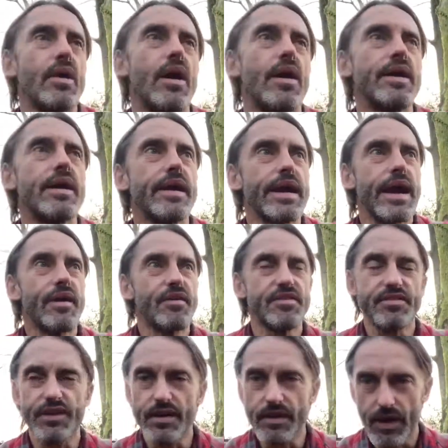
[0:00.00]
I can
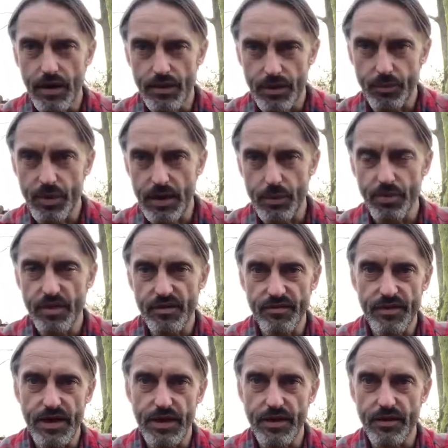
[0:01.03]
guarantee that other people are
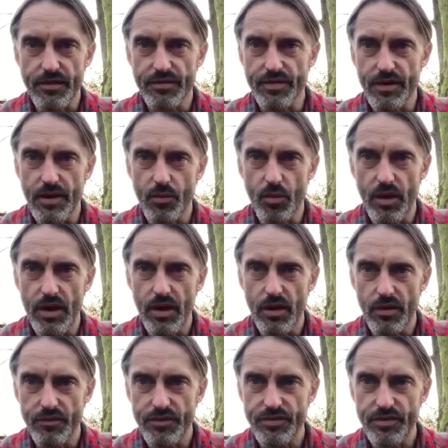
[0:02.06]
feeling a certain way. A
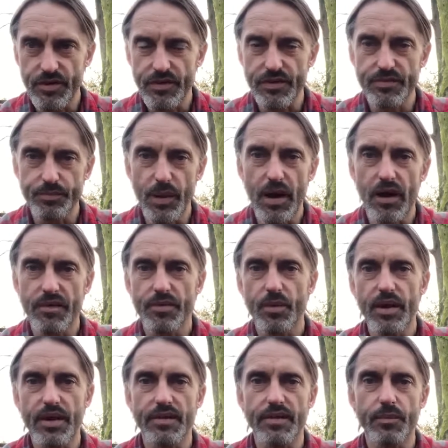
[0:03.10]
lot of us on this
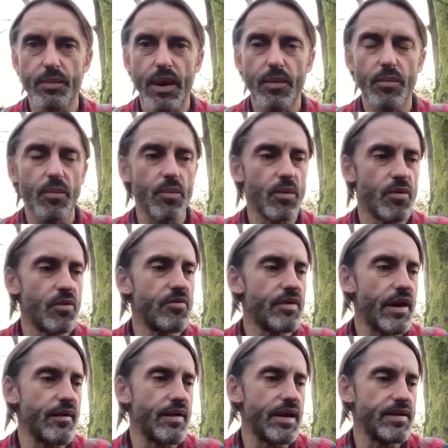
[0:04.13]
pathway at the moment, we're all
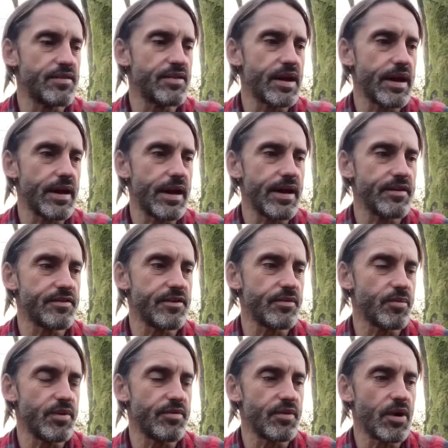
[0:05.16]
very interconnected.
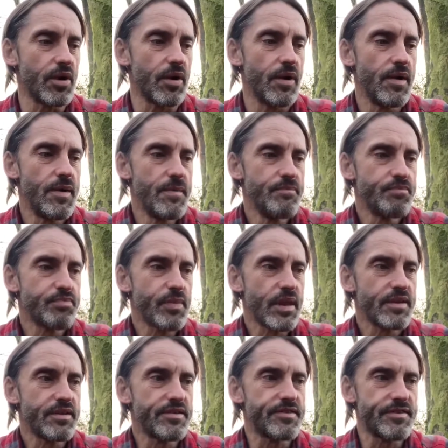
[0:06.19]
We've got
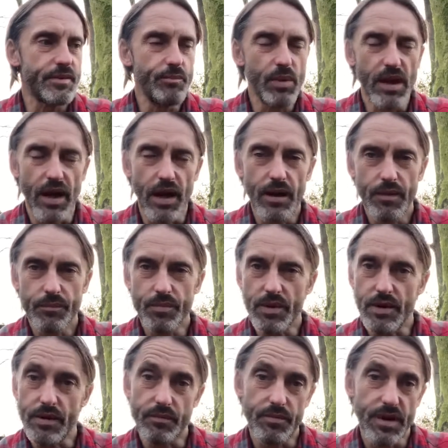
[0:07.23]
similar
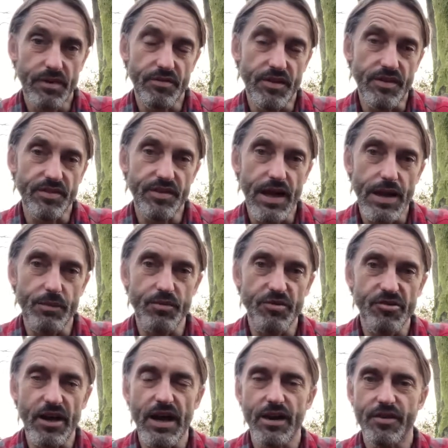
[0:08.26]
but never the same
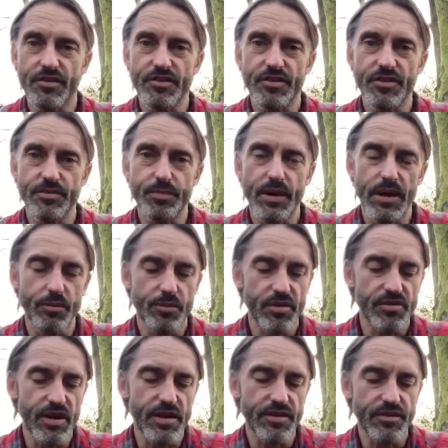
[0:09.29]
challenges being
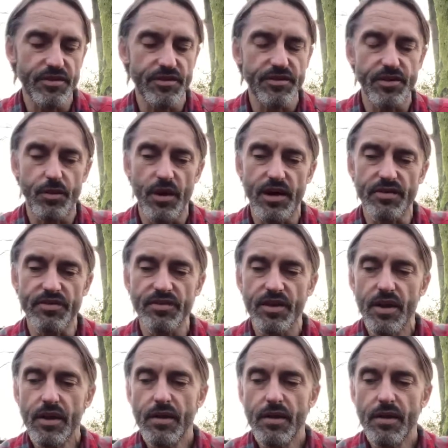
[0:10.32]
presented to us,